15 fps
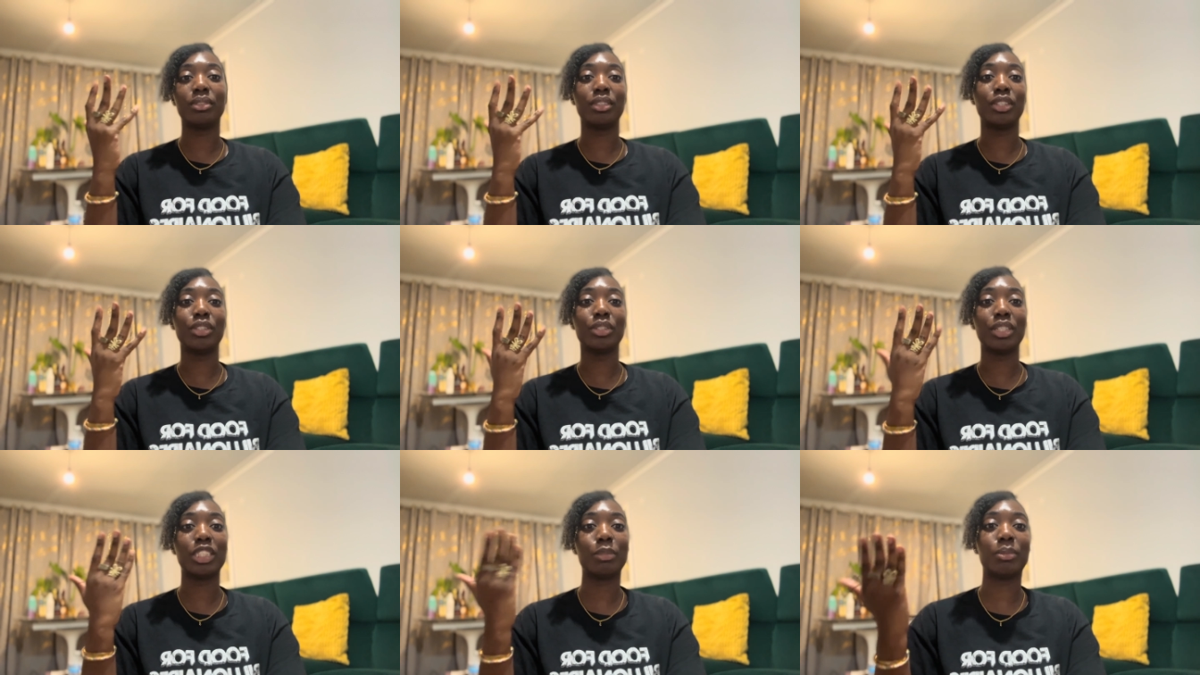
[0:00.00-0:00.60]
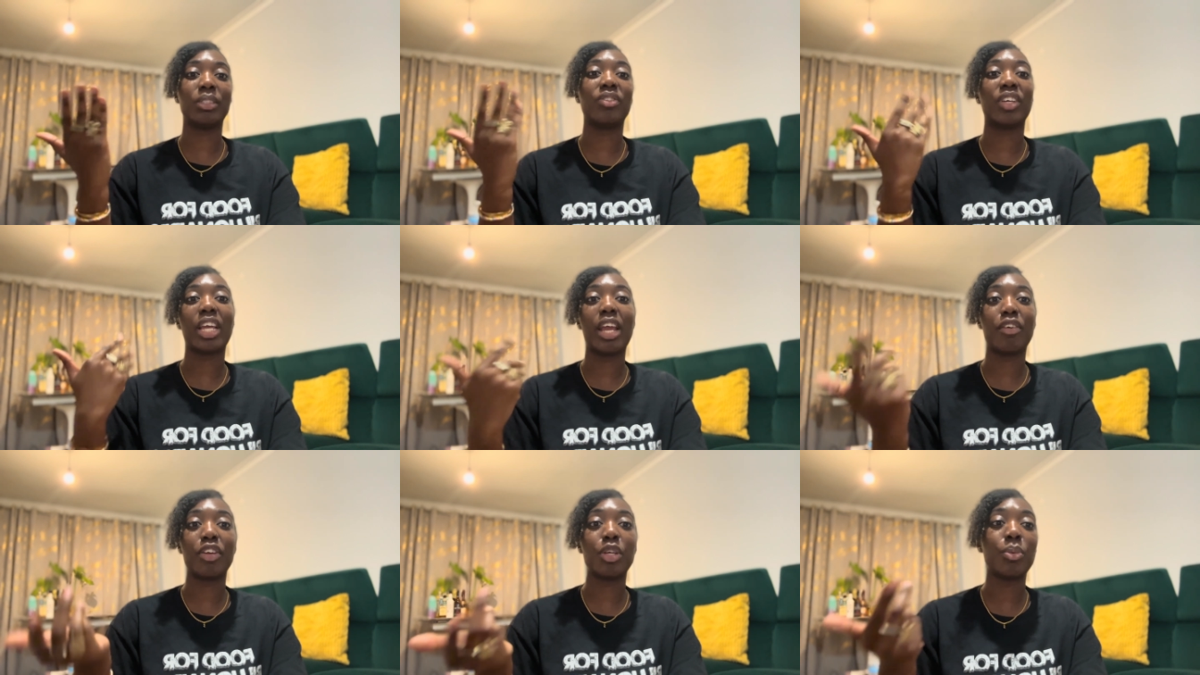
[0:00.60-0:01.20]
the specific
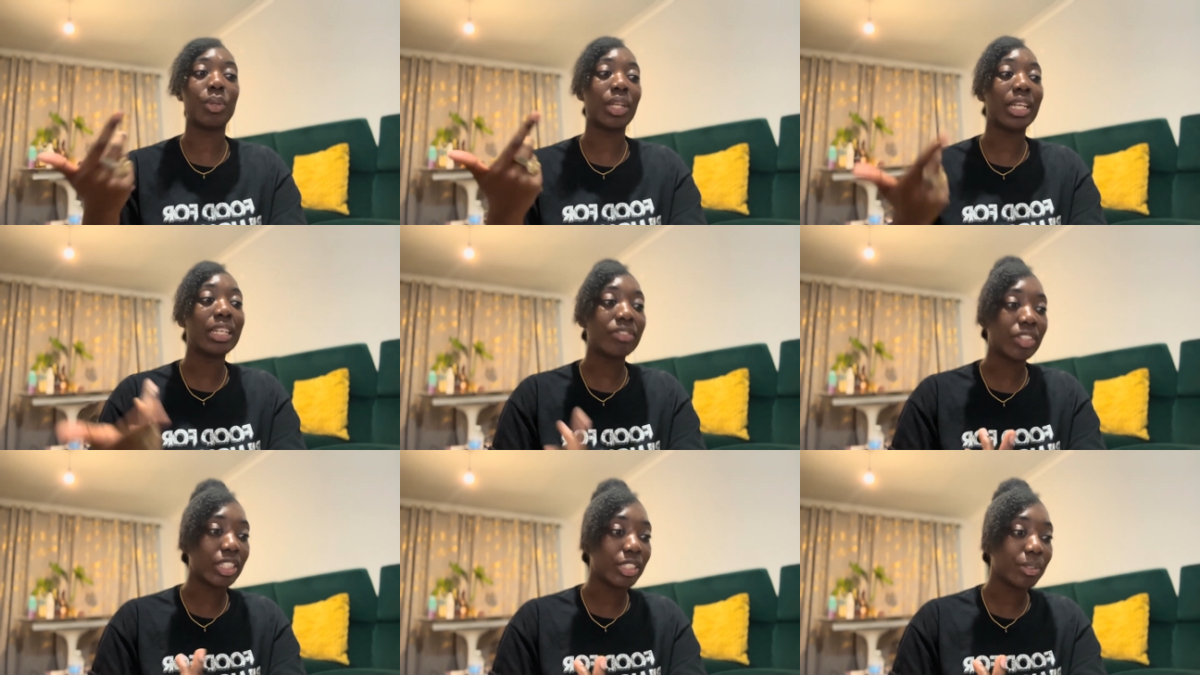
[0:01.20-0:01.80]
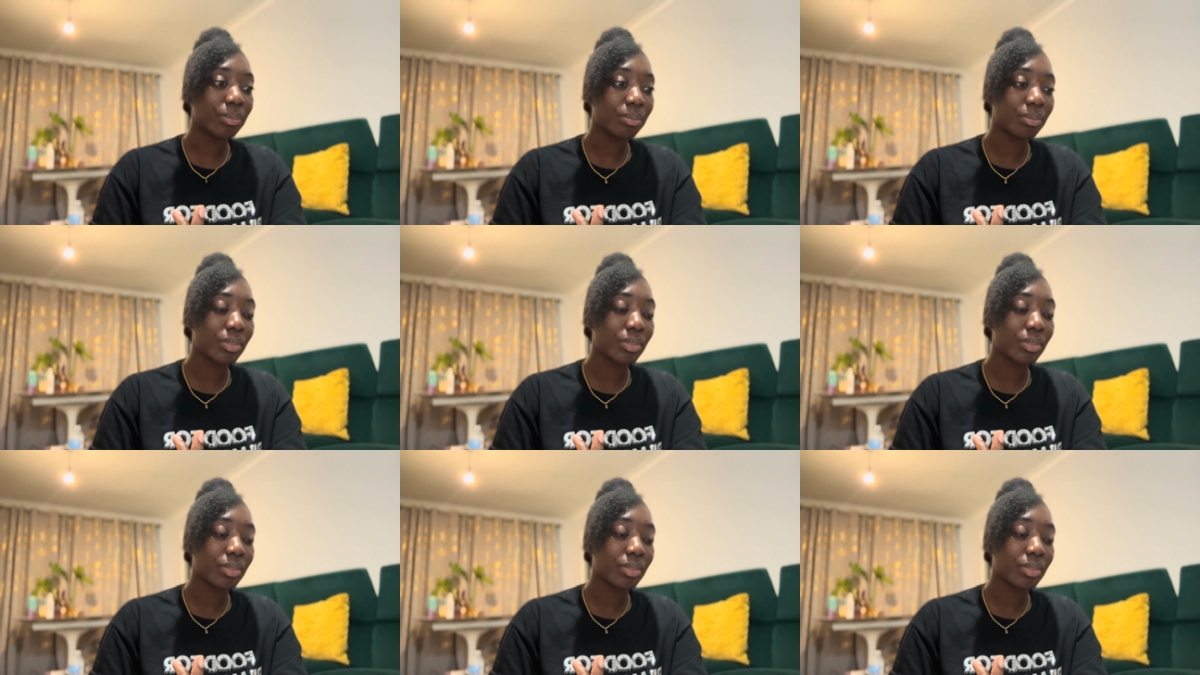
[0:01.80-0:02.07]
area you want to live in,